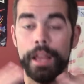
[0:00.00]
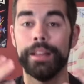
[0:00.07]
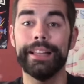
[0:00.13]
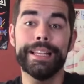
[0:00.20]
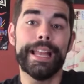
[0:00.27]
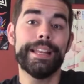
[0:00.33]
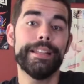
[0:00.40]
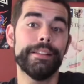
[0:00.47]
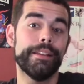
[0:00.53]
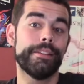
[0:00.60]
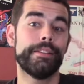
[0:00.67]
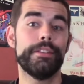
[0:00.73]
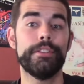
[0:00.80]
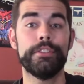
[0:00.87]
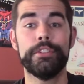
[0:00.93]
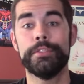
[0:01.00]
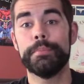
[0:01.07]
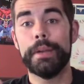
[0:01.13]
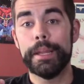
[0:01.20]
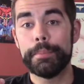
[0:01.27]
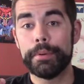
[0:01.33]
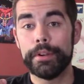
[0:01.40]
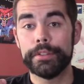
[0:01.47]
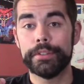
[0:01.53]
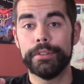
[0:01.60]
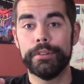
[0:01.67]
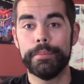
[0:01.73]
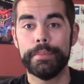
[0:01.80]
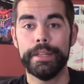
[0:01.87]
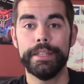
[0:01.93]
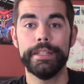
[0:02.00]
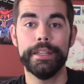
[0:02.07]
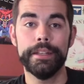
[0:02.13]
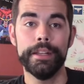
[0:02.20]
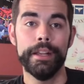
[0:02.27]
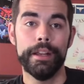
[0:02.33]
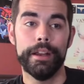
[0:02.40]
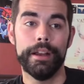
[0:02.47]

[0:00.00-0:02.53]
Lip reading: Like any list, this is just my personal opinion,